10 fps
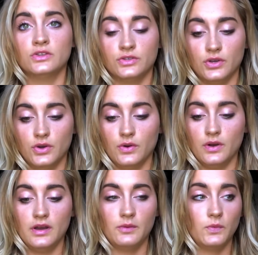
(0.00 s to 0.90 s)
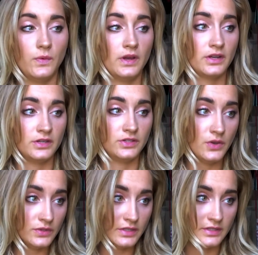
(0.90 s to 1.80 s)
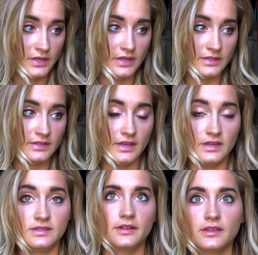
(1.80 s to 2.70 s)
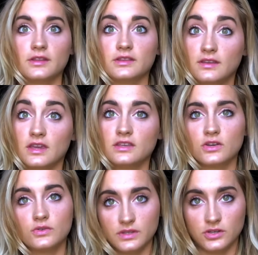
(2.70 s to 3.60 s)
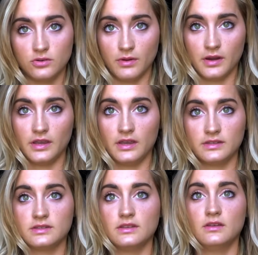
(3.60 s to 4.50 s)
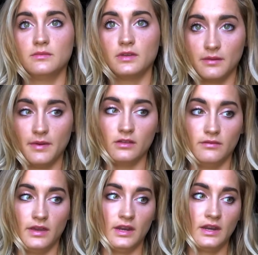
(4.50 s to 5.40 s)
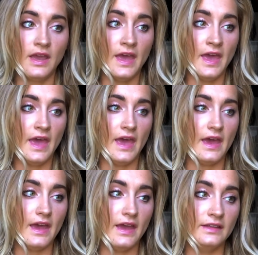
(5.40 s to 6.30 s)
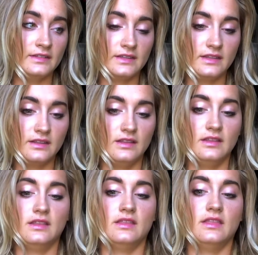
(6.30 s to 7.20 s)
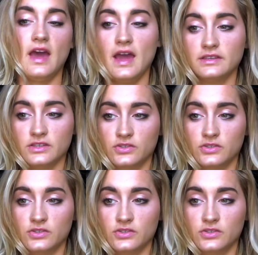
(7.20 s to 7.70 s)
So what ketosis is, it's the ketones in your body become elevated, and that is